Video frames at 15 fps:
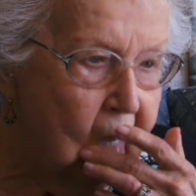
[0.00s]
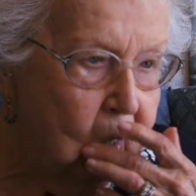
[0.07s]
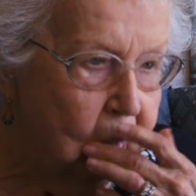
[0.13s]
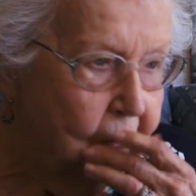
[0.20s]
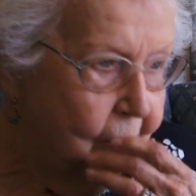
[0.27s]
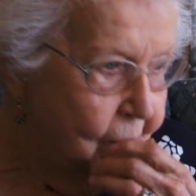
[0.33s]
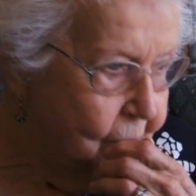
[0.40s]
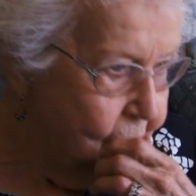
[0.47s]

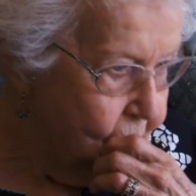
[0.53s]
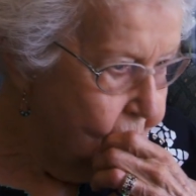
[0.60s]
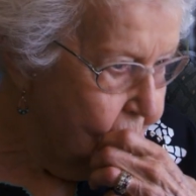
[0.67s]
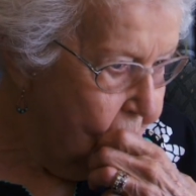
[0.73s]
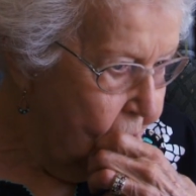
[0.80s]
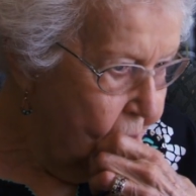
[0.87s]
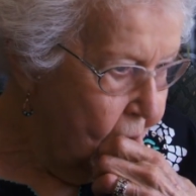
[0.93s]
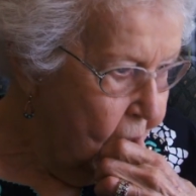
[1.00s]
Um,
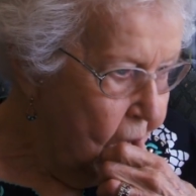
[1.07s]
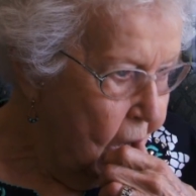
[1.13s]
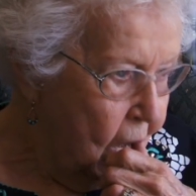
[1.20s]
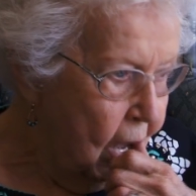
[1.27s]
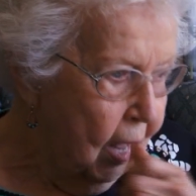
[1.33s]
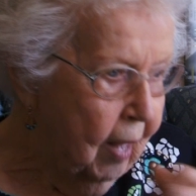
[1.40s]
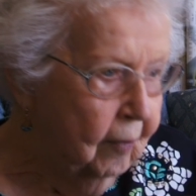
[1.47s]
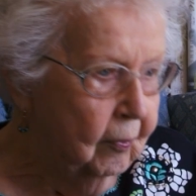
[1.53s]

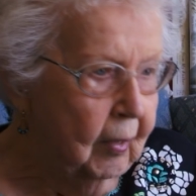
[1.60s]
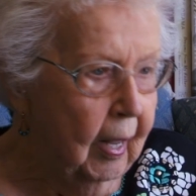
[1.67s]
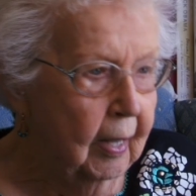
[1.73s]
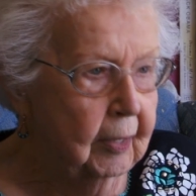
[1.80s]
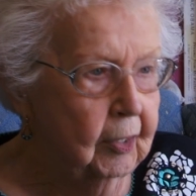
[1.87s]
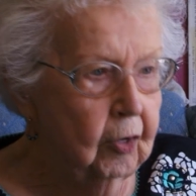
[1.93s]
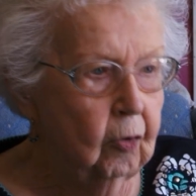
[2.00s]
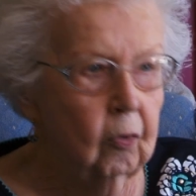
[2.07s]
and
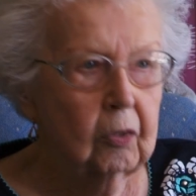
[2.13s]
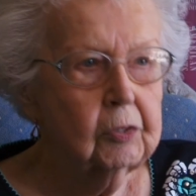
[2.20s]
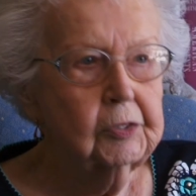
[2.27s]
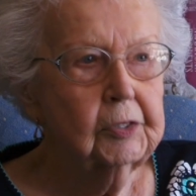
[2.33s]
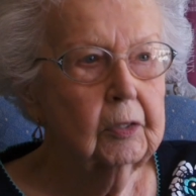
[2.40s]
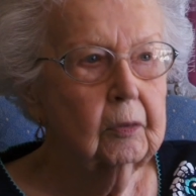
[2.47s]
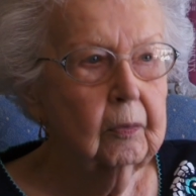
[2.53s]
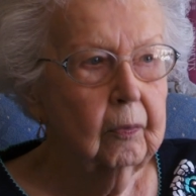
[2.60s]
and you
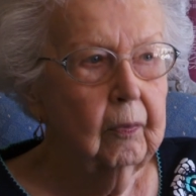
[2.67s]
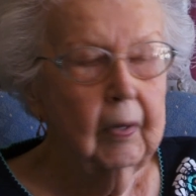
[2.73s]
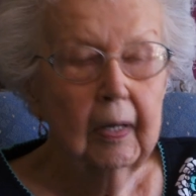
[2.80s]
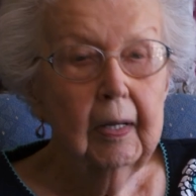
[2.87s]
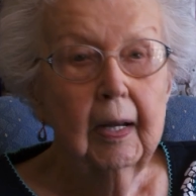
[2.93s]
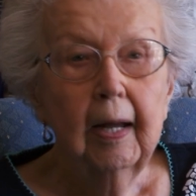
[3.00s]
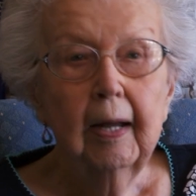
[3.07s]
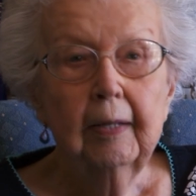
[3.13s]
also
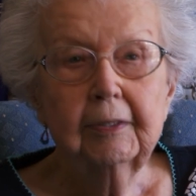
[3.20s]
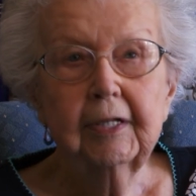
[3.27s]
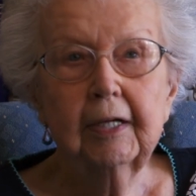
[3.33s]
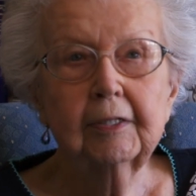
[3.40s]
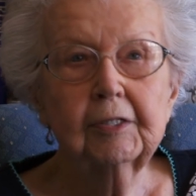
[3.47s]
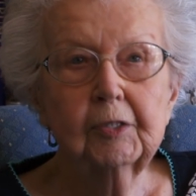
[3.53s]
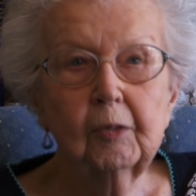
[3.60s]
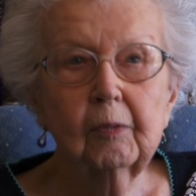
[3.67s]

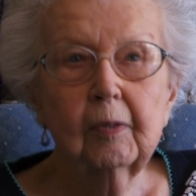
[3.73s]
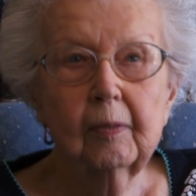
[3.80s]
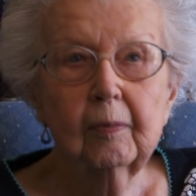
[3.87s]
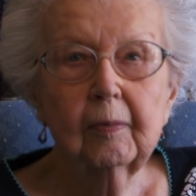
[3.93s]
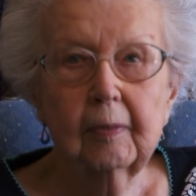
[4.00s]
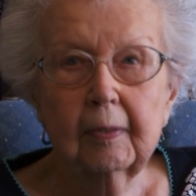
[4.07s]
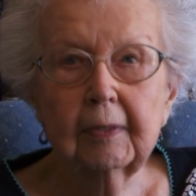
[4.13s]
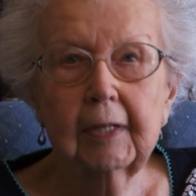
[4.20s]
tend to
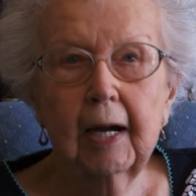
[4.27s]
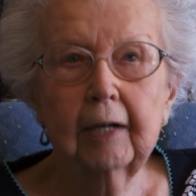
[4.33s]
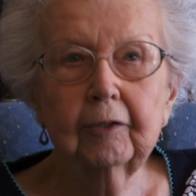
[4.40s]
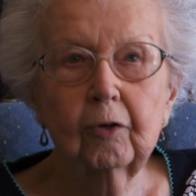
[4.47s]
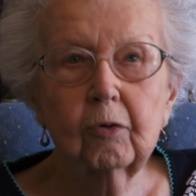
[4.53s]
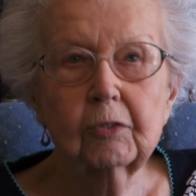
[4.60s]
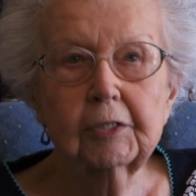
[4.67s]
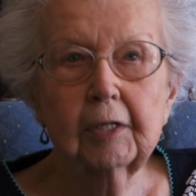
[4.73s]

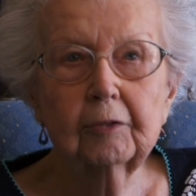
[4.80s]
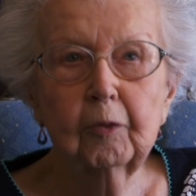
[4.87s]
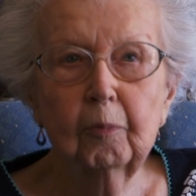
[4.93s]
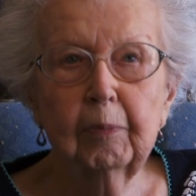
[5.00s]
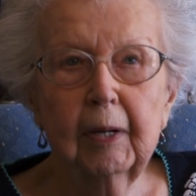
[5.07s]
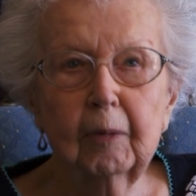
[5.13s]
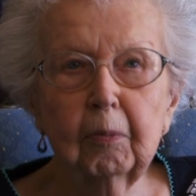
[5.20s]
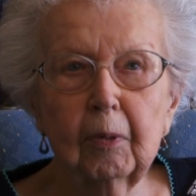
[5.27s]
diagnose other
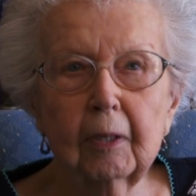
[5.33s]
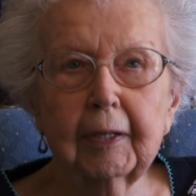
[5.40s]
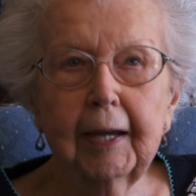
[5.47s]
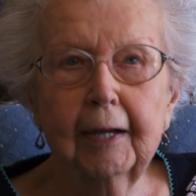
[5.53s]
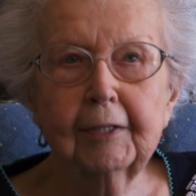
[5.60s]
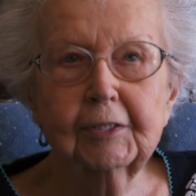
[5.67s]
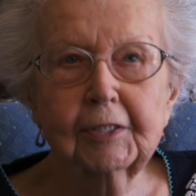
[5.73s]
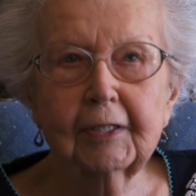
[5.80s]
people
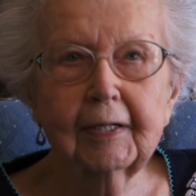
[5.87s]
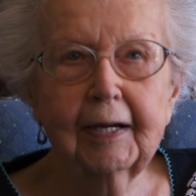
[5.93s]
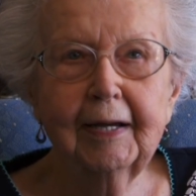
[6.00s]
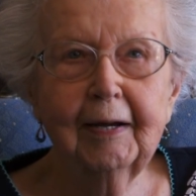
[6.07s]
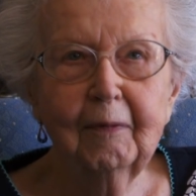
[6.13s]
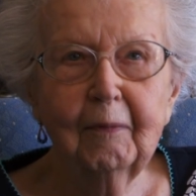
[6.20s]
occasionally